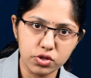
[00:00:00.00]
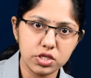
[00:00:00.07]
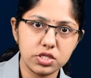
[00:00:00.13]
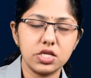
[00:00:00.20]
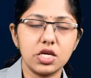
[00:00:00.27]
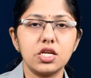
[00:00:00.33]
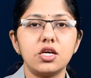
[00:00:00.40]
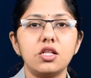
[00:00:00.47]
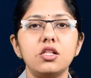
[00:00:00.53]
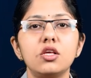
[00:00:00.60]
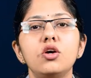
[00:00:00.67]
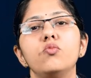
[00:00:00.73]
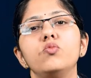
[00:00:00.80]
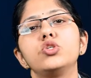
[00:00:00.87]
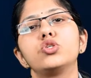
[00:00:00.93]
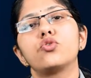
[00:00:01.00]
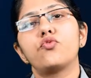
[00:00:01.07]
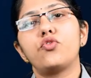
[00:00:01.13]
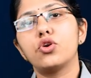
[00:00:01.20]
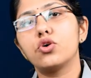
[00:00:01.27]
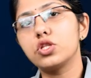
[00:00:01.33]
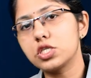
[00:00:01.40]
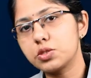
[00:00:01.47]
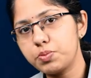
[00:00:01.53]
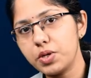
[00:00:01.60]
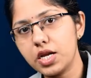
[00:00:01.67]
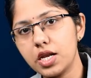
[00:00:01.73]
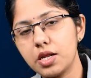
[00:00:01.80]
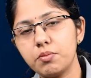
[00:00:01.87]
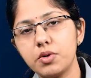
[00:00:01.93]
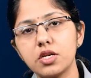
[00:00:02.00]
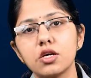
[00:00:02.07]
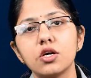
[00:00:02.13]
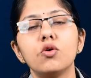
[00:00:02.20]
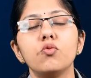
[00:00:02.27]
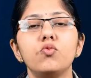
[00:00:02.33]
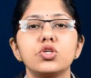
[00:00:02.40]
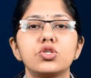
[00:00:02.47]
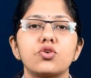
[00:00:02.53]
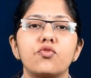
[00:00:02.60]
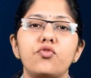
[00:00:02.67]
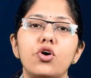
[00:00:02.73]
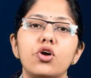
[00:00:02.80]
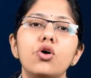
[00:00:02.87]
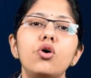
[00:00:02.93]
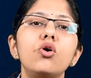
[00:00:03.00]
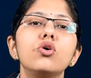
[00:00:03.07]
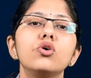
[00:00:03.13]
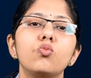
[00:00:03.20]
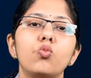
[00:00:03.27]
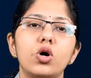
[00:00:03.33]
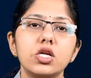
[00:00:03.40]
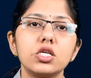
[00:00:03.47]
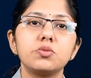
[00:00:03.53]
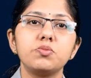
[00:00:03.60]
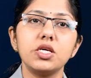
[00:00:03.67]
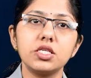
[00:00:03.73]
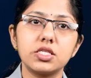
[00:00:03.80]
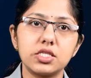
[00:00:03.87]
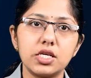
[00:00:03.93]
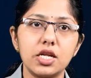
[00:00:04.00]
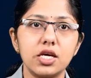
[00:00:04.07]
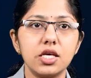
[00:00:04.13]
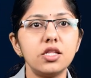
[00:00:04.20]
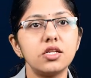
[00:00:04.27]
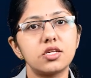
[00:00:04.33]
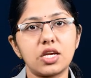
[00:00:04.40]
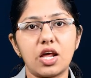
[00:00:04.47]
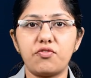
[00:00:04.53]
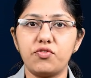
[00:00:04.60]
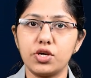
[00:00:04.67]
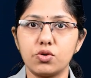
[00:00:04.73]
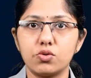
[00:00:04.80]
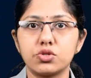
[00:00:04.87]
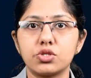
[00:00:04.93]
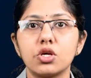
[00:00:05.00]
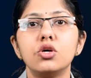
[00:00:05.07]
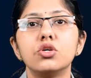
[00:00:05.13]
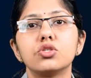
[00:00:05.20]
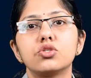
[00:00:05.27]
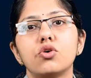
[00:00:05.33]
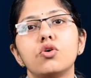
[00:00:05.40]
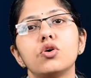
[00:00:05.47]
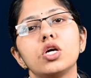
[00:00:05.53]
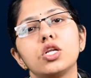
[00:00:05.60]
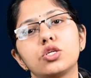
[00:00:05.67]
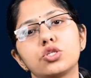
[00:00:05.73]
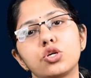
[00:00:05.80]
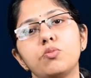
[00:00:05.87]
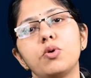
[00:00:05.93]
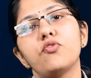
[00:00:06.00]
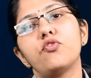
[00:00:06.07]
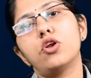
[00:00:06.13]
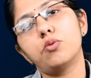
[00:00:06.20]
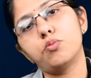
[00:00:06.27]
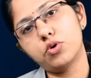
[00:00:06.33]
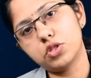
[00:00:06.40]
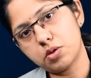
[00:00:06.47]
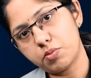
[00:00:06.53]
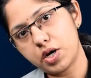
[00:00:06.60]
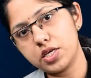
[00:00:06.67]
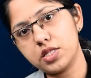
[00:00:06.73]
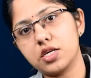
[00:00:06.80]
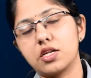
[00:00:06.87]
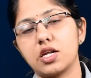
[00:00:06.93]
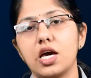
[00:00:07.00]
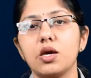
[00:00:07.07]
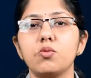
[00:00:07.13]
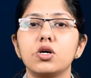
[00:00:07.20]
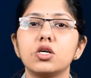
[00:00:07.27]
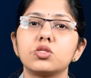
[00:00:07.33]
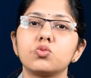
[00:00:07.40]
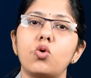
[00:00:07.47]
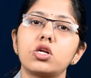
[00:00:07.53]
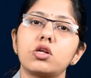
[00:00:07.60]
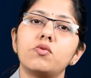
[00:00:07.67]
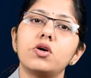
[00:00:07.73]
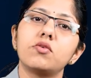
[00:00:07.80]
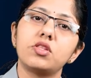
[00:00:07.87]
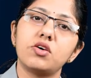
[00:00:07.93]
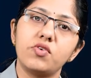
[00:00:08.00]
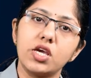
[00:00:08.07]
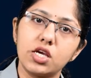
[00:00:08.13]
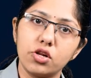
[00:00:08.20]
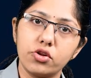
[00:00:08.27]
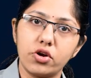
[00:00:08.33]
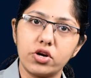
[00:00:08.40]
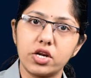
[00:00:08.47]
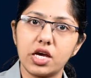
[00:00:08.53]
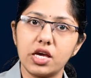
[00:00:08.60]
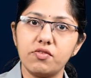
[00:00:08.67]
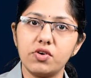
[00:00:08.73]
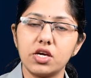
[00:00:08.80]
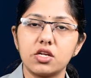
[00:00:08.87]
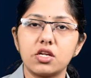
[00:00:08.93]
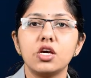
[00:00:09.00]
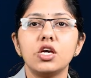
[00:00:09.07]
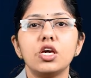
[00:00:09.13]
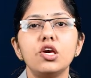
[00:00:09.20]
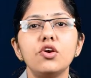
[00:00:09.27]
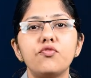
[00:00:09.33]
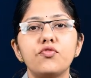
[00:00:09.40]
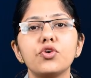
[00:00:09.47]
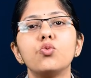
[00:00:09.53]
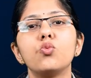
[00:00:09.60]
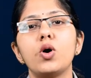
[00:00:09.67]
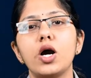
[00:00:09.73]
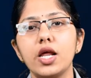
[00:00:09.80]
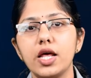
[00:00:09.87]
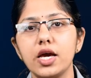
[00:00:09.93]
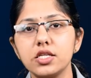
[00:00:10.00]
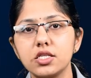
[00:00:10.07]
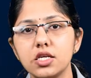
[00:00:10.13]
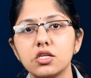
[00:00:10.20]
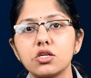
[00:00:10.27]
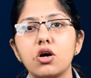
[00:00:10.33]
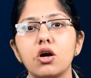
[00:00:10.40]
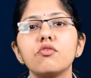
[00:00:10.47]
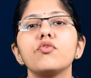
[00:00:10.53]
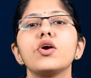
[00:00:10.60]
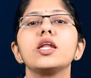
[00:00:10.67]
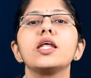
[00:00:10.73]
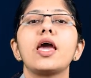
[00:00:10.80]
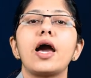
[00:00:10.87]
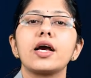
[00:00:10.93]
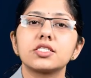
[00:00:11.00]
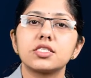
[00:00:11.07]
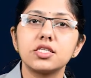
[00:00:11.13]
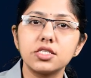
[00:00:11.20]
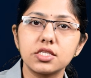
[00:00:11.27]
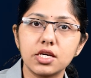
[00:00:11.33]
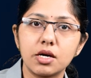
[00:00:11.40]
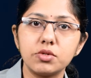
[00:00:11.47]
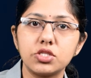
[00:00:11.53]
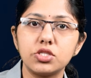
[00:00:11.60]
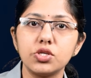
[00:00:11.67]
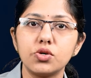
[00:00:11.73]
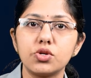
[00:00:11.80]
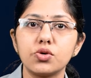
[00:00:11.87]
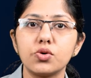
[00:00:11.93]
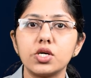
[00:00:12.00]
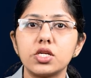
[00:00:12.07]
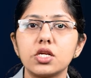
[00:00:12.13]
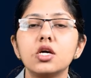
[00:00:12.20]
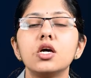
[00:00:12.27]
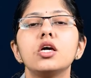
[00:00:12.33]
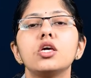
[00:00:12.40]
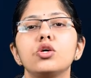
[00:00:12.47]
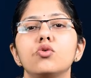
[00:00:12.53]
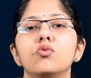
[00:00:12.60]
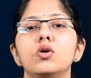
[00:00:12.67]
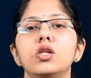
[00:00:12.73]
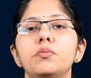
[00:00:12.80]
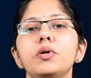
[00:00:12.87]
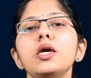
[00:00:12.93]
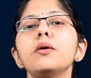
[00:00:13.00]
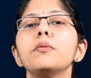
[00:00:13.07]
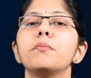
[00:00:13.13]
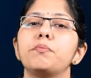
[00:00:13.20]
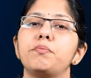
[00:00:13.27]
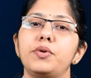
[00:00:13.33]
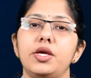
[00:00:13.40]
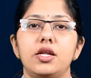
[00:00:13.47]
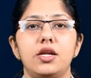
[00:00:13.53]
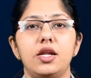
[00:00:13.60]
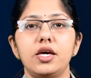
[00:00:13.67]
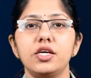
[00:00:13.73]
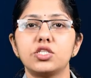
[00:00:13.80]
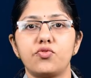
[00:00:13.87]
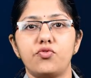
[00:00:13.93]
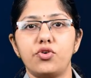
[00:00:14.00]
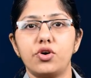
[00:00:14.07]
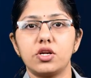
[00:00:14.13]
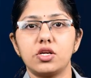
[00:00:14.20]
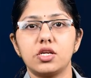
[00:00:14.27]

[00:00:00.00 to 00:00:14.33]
the signal, we should follow the speed limit, we should follow what is being said in traffic rules. So it should be followed both by the drivers, whatever the vehicle you are driving it. If you violate it or if any accidents commits due to it, you will be penalized for it.